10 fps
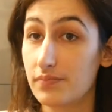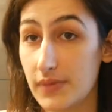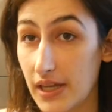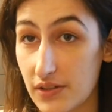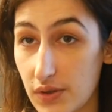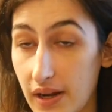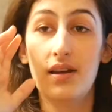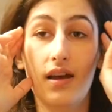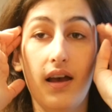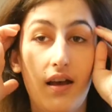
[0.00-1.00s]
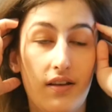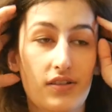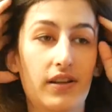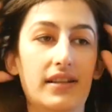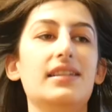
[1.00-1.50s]
that's okay.
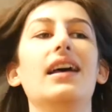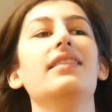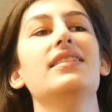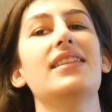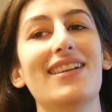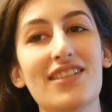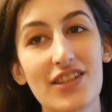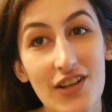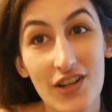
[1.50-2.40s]
So let's see how the second